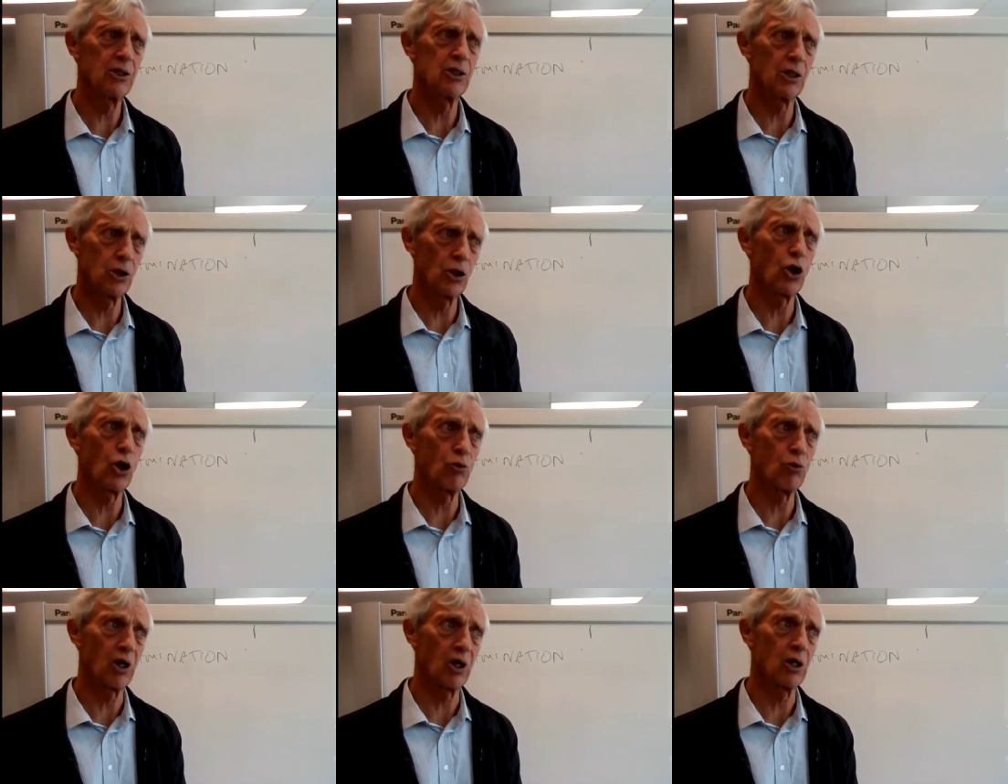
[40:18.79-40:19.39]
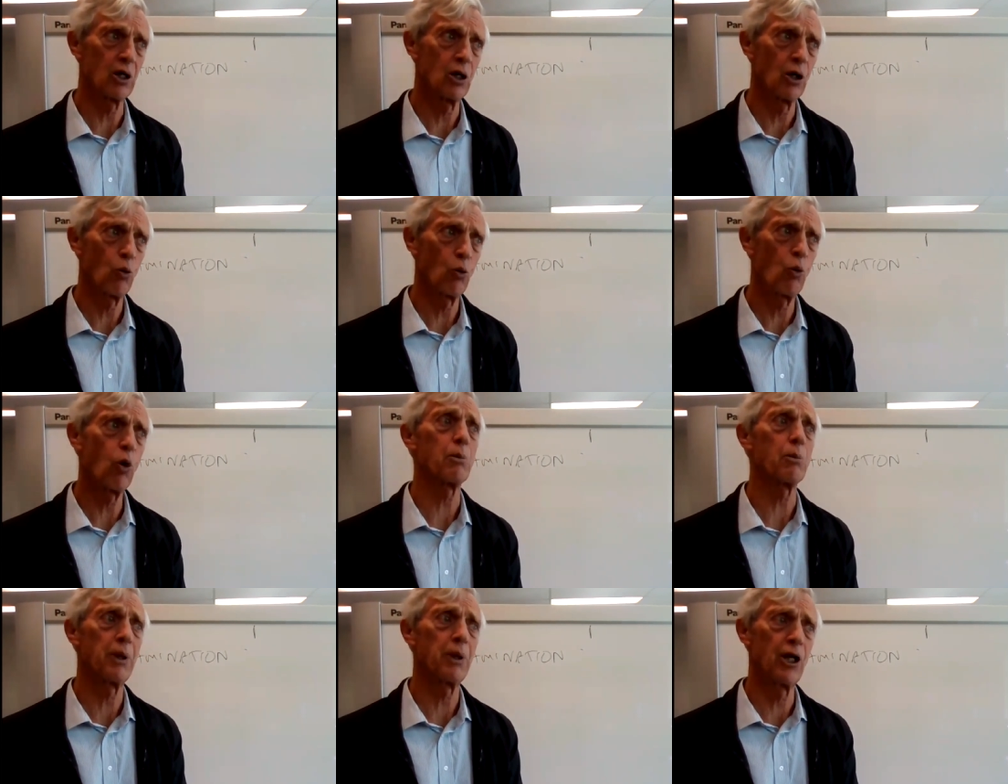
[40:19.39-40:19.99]
In the long
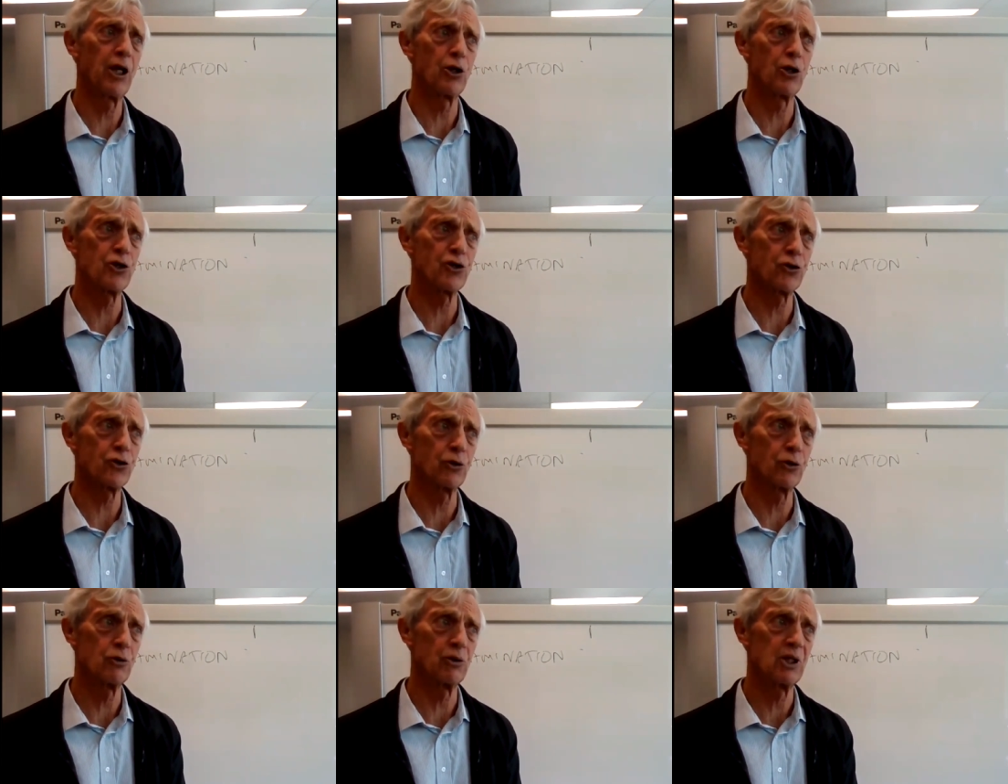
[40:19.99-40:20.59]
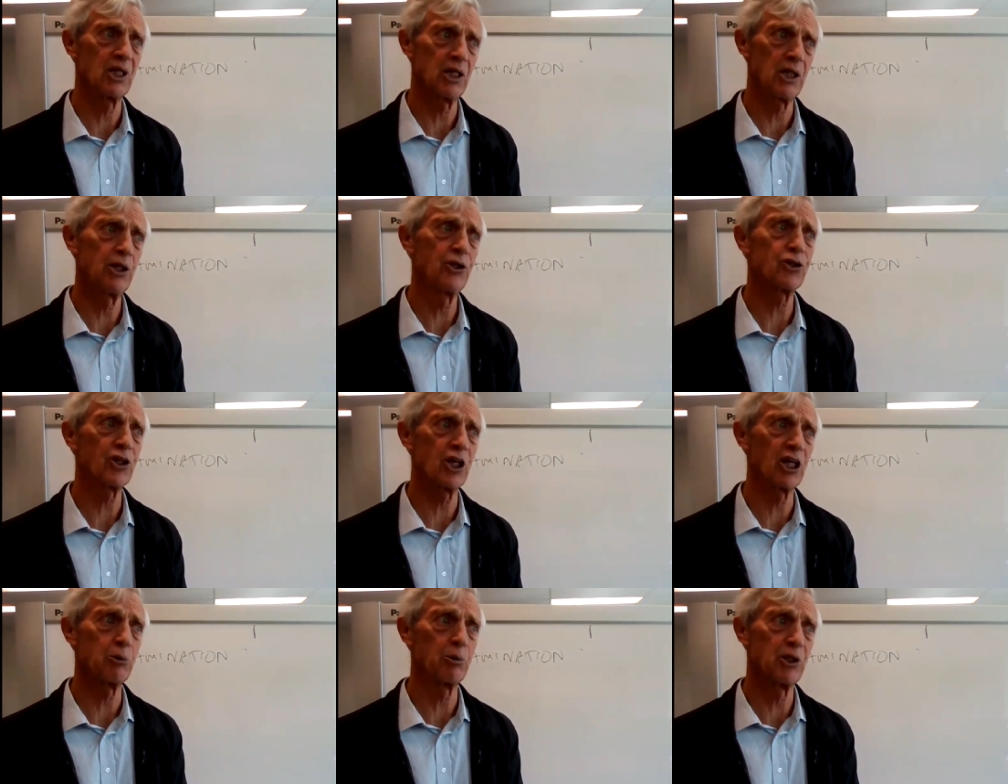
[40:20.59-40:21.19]
run, what parents do
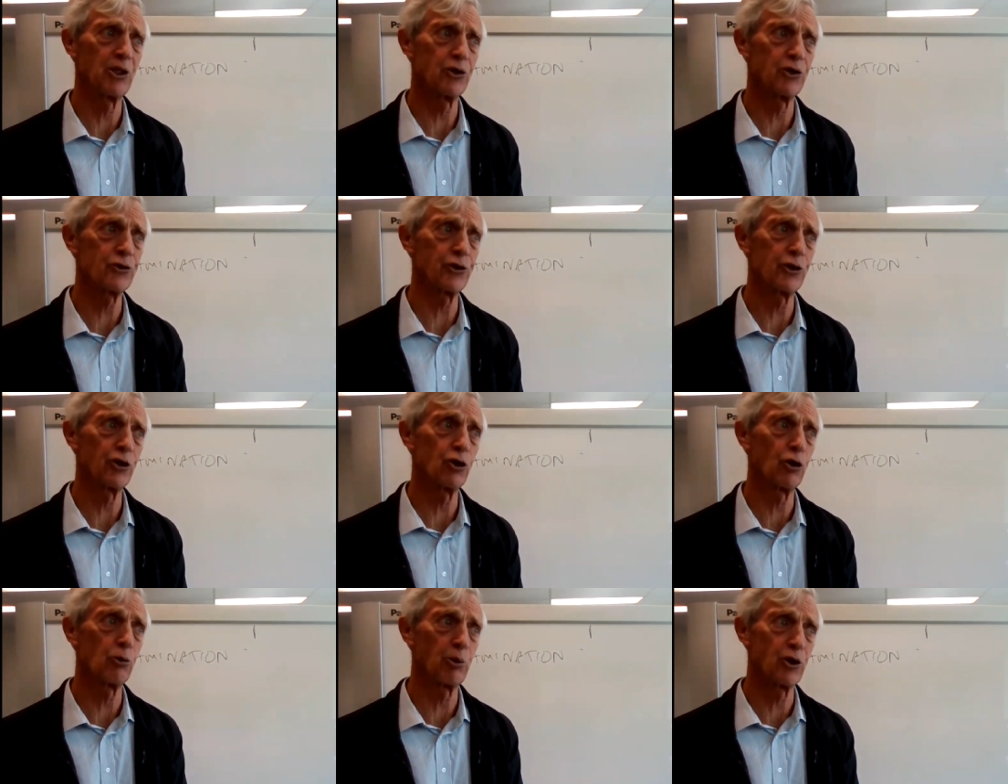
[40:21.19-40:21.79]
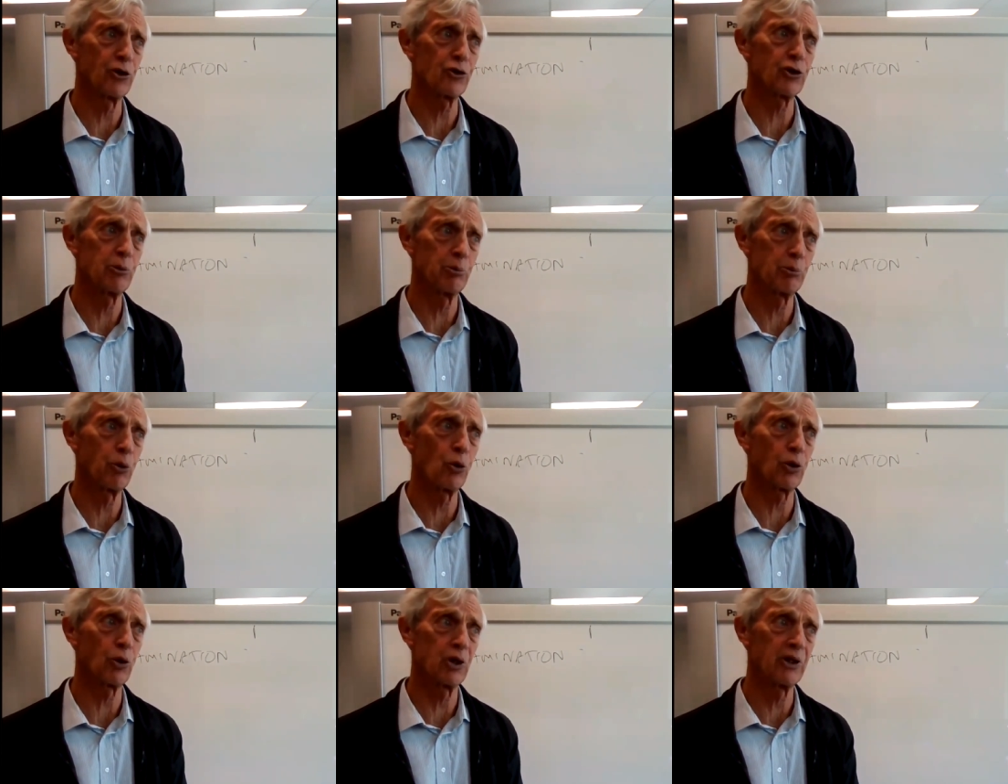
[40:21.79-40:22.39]
is going to be the single
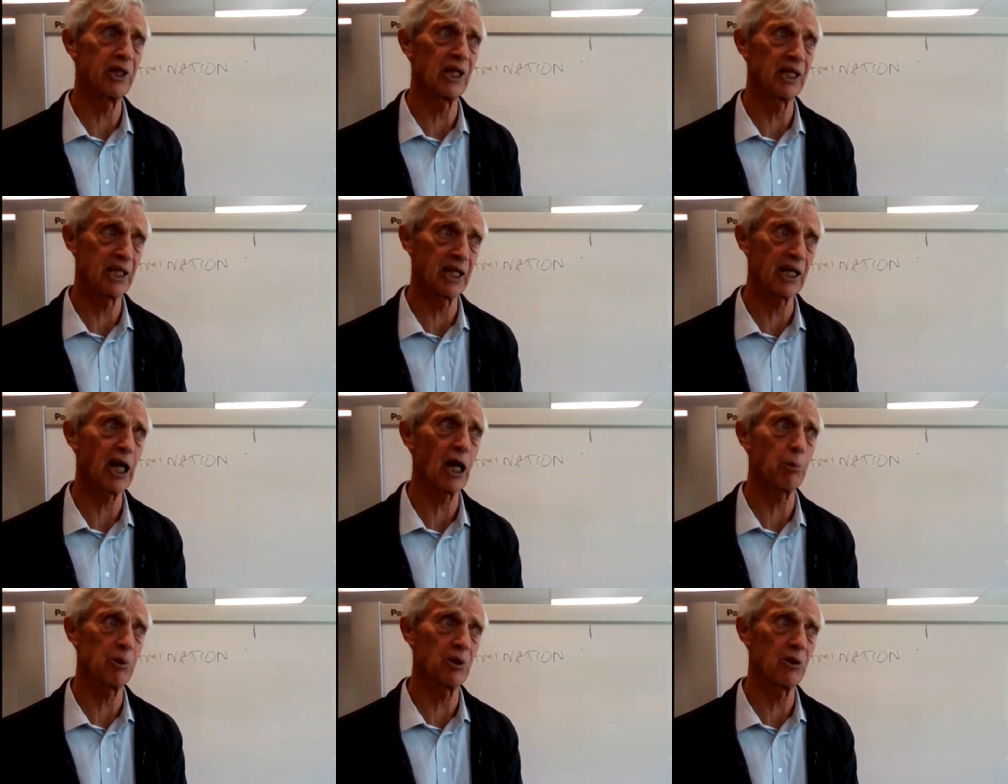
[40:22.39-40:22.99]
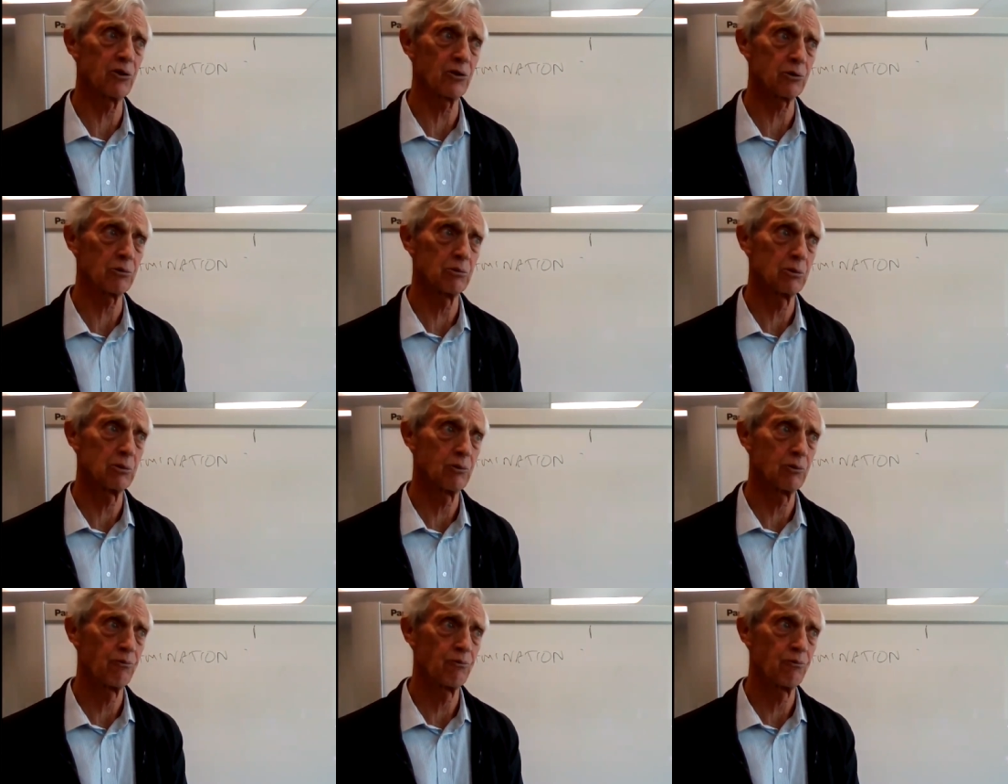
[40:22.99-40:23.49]
most important thing that happens.